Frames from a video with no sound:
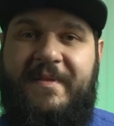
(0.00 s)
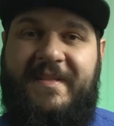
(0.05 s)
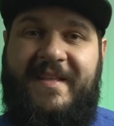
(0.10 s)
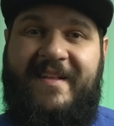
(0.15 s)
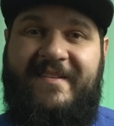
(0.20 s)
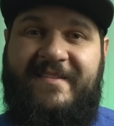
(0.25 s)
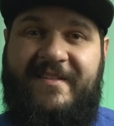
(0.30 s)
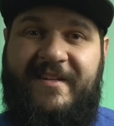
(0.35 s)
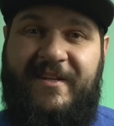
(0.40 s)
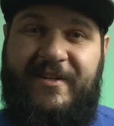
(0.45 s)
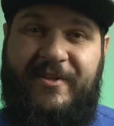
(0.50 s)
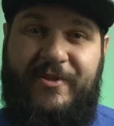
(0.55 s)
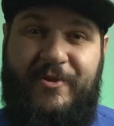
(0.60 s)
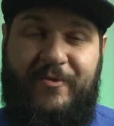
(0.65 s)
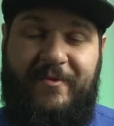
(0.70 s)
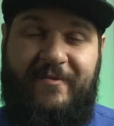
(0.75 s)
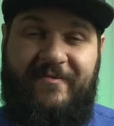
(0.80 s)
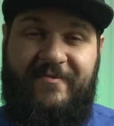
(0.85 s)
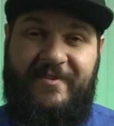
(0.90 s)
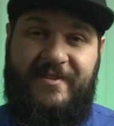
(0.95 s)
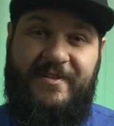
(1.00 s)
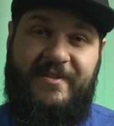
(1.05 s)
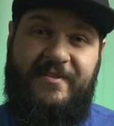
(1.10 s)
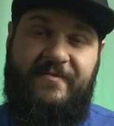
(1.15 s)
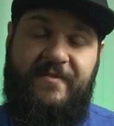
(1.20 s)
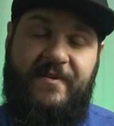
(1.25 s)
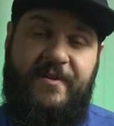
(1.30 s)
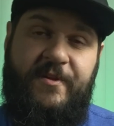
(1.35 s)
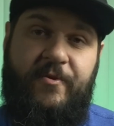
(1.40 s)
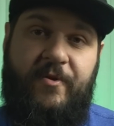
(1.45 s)
That's gonna do it for
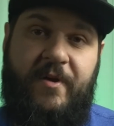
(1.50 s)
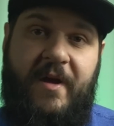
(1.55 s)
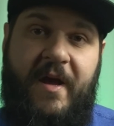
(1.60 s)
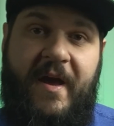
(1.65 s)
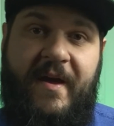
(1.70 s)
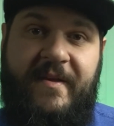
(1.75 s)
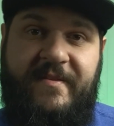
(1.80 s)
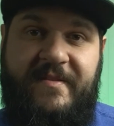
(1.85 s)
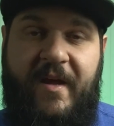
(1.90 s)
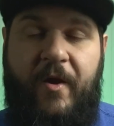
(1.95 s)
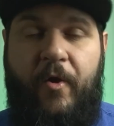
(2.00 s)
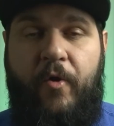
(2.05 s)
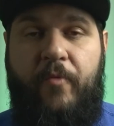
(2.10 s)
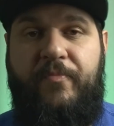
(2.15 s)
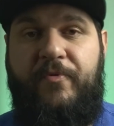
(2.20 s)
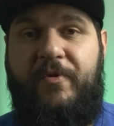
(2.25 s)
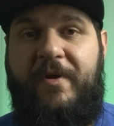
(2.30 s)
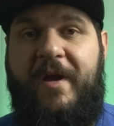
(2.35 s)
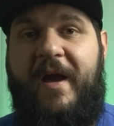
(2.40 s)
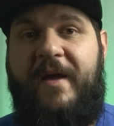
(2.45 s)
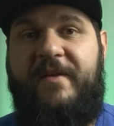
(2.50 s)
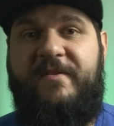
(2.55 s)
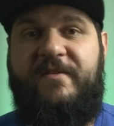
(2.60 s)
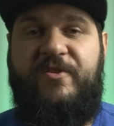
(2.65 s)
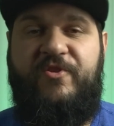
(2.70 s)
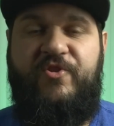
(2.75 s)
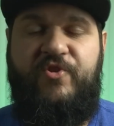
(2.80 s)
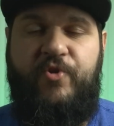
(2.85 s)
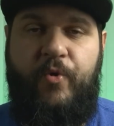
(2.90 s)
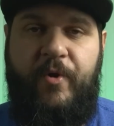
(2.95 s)
this video, guys. I hope you guys
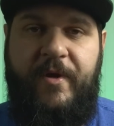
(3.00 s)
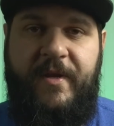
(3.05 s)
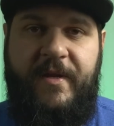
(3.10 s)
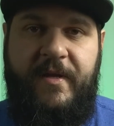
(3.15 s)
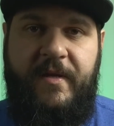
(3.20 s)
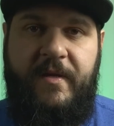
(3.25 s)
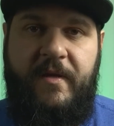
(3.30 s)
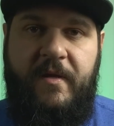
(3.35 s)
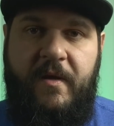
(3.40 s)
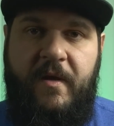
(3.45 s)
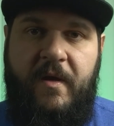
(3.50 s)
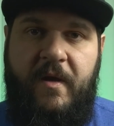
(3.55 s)
enjoyed it.